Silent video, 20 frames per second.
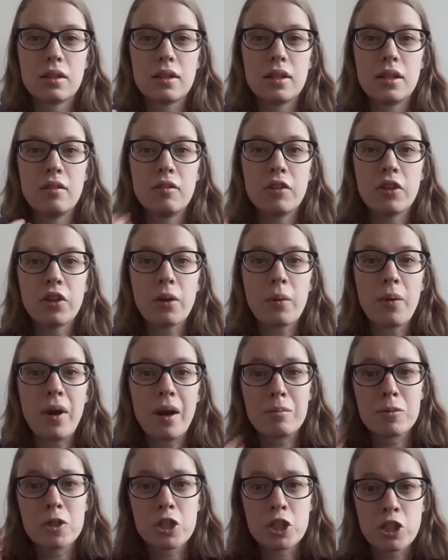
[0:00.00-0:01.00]
even though
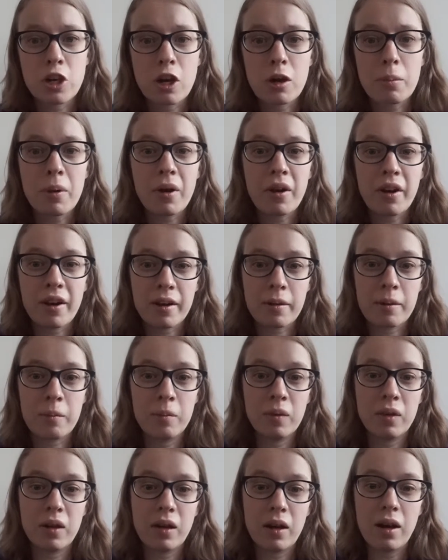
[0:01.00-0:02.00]
I'm sharp, I
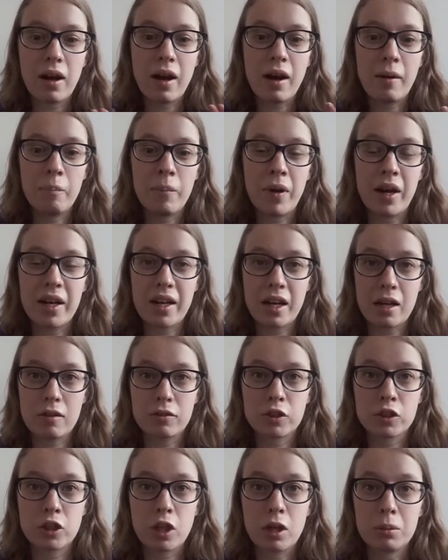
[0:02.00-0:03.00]
might
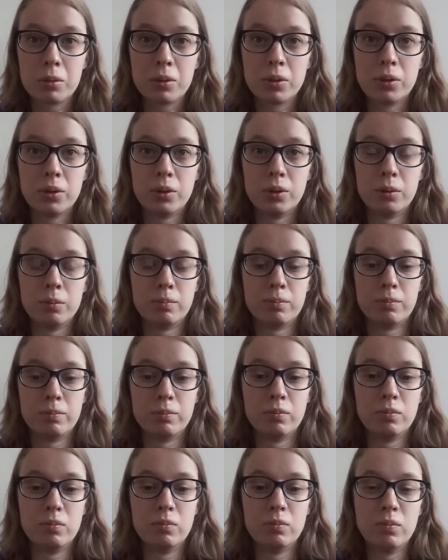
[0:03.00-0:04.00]
have trouble
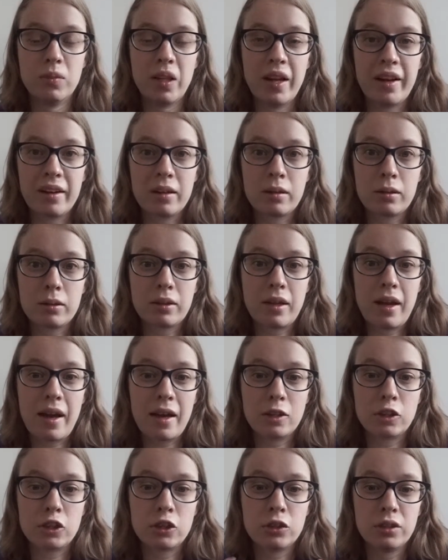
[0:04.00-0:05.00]
like
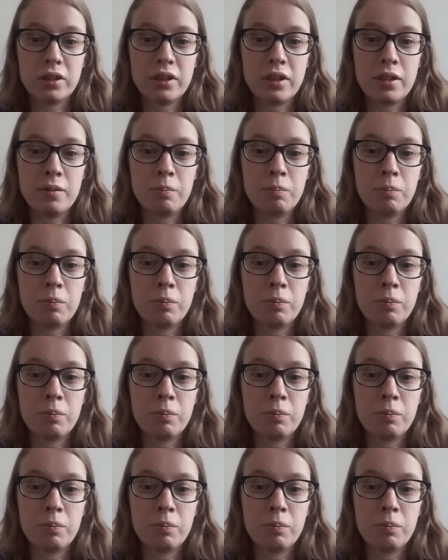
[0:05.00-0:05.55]
actually